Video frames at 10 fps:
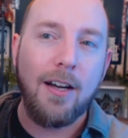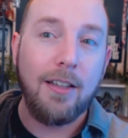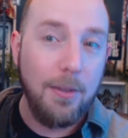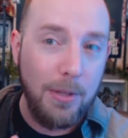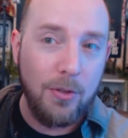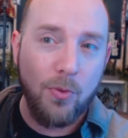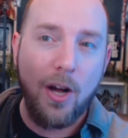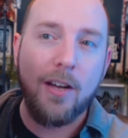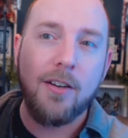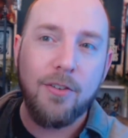uh, limited
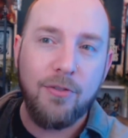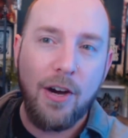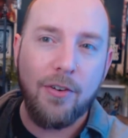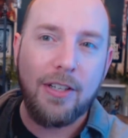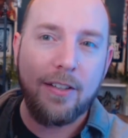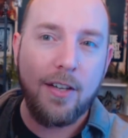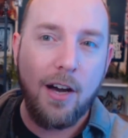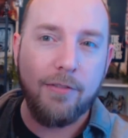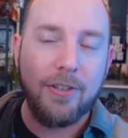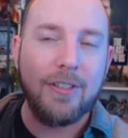run variant
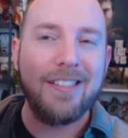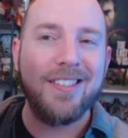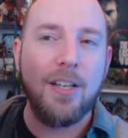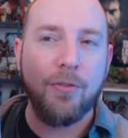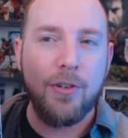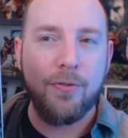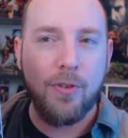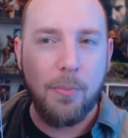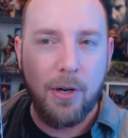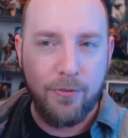cover. It's different
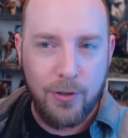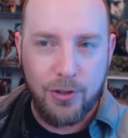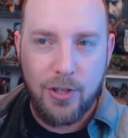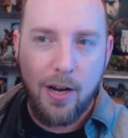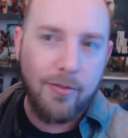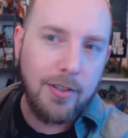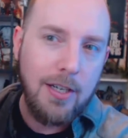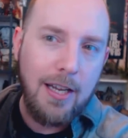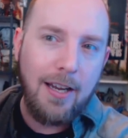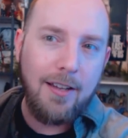from our first
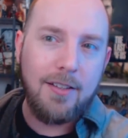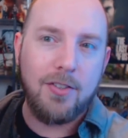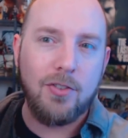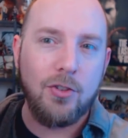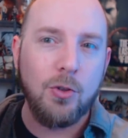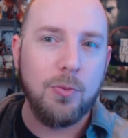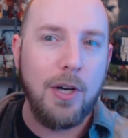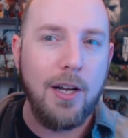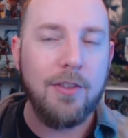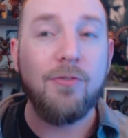cover, and this is Doom,
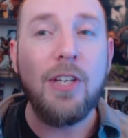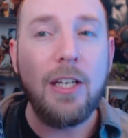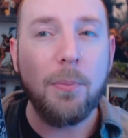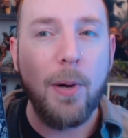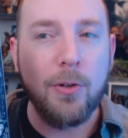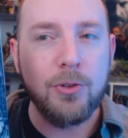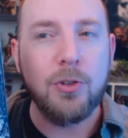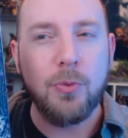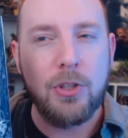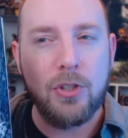uh, the feeding
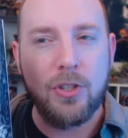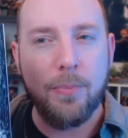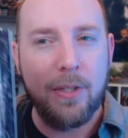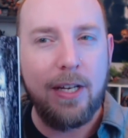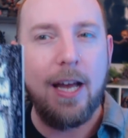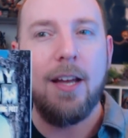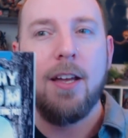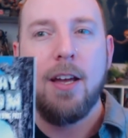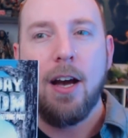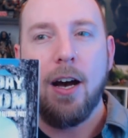post, which is something that
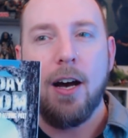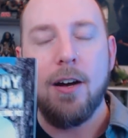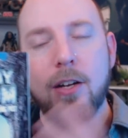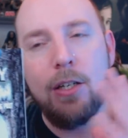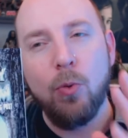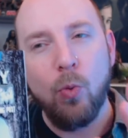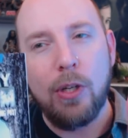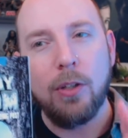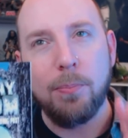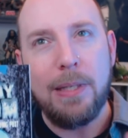uh,
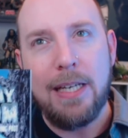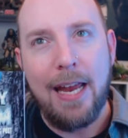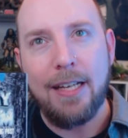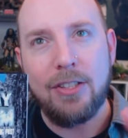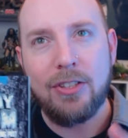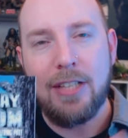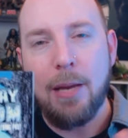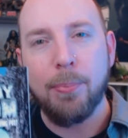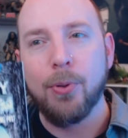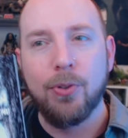will be a
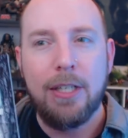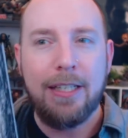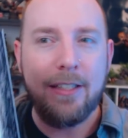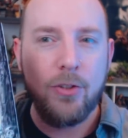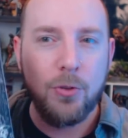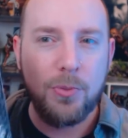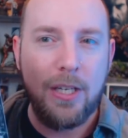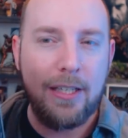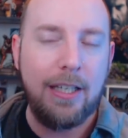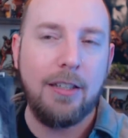staple in
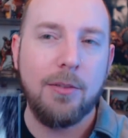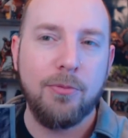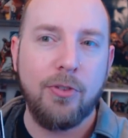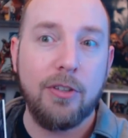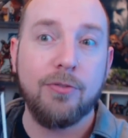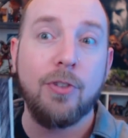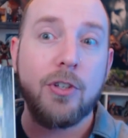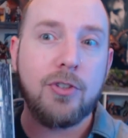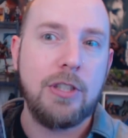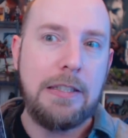Doomsday Kingdom for the
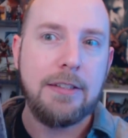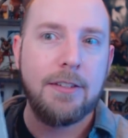first